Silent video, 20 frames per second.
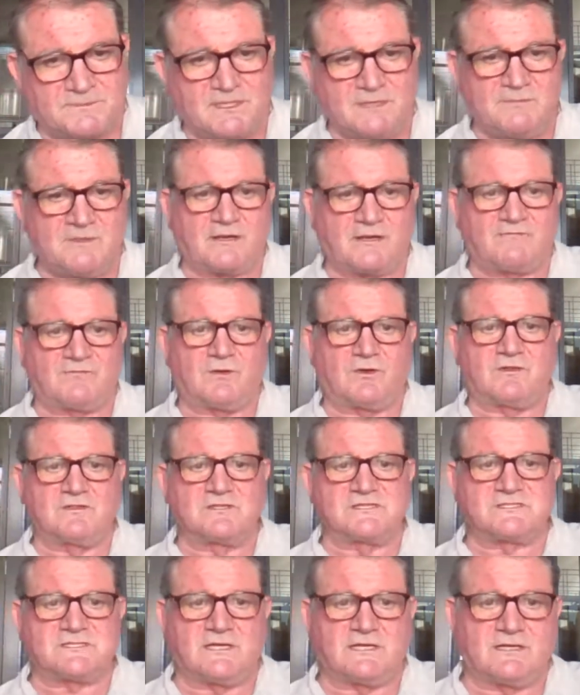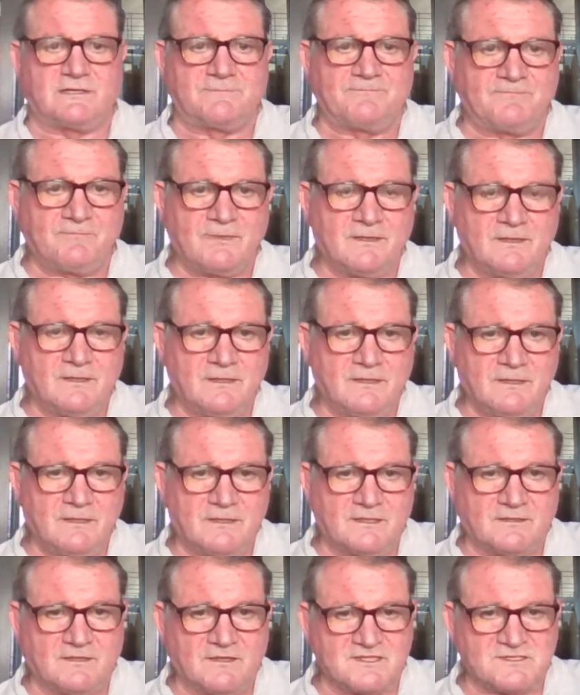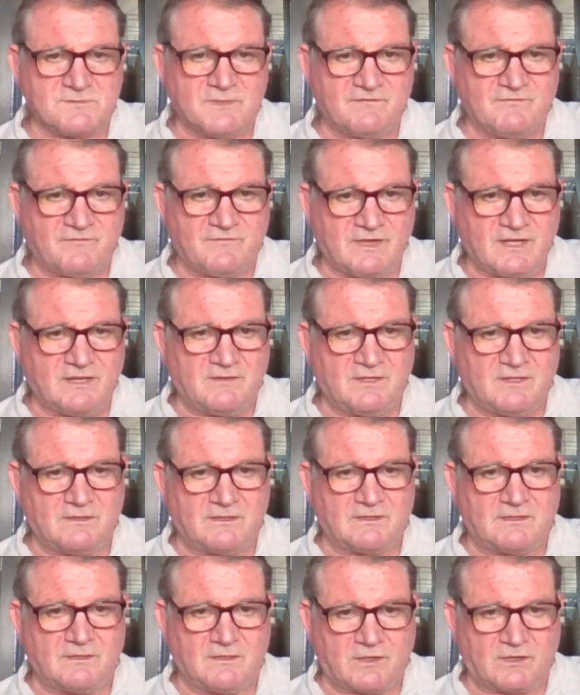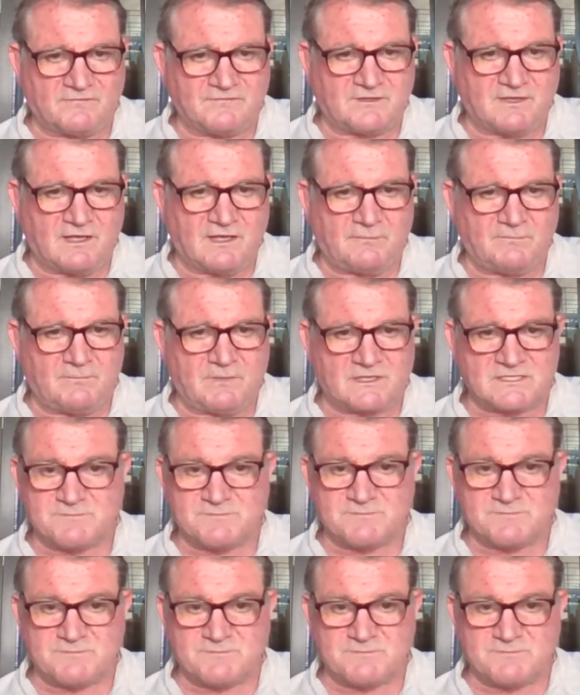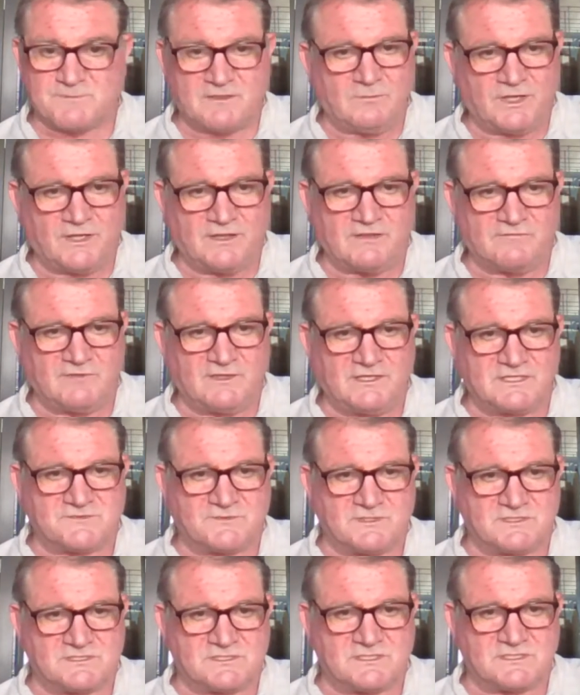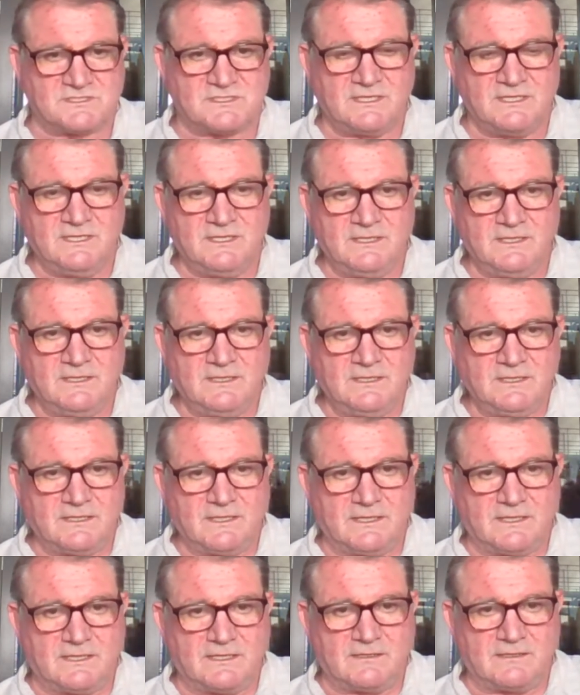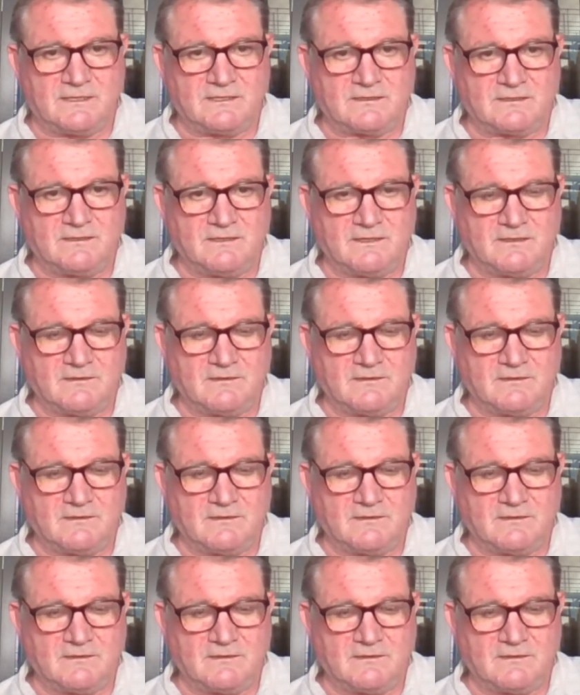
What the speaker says: team that I've got in the cellar, it gives me a lot of time. I spend the whole morning in the vineyards, for instance, and